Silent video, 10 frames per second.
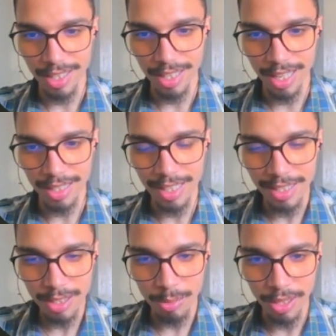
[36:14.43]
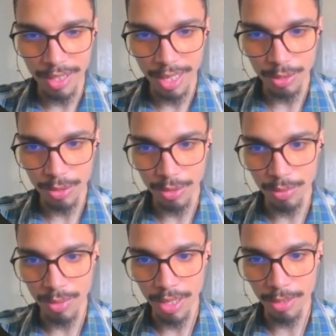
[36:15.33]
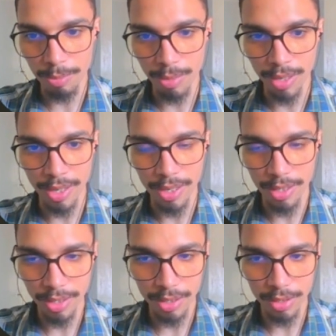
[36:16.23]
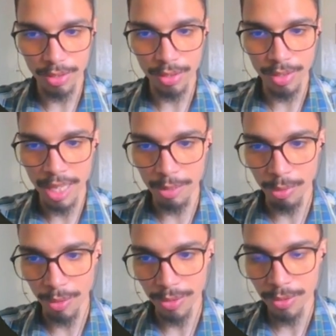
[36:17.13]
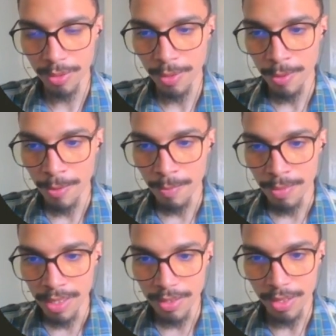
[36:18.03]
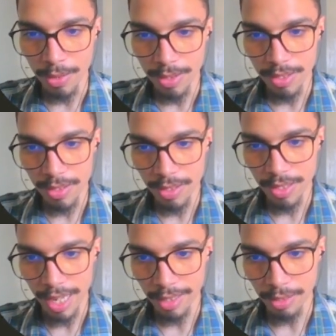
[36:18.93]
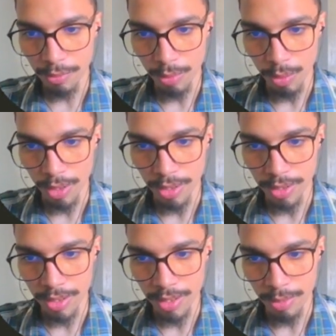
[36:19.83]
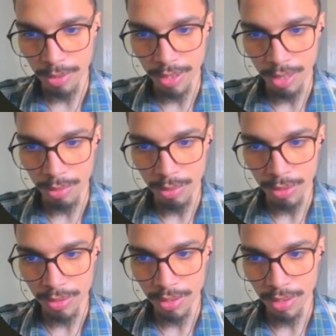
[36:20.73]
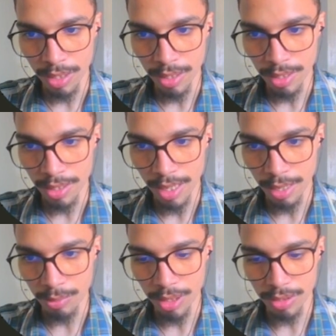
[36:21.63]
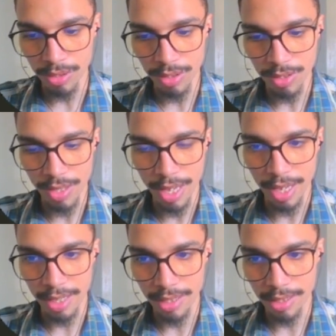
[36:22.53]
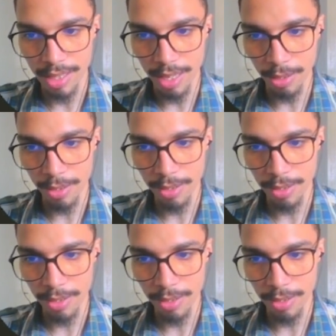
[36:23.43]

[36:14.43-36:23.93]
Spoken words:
I didn't explain that to you well, but you get the point. So this is exactly for the snippet that we want to delete, and then we can just say del